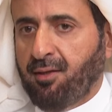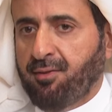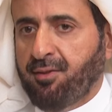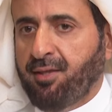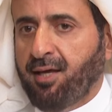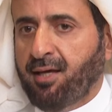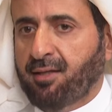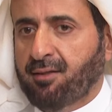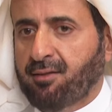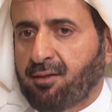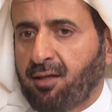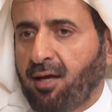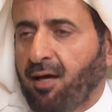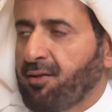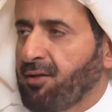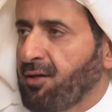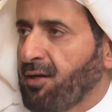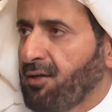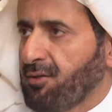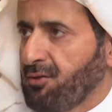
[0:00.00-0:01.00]
that
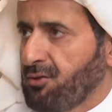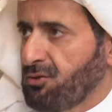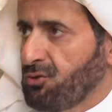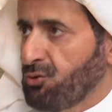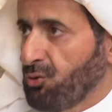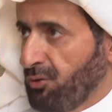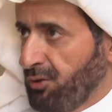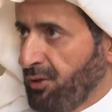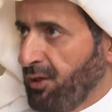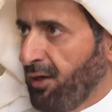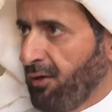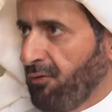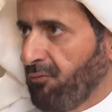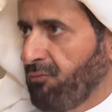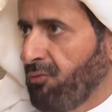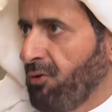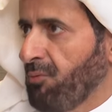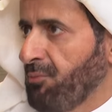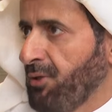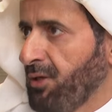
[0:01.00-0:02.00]
other countries should learn
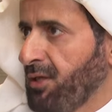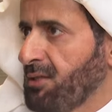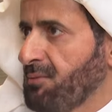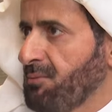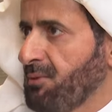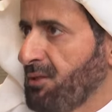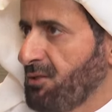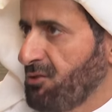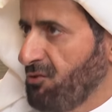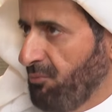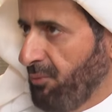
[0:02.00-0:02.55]
from the experience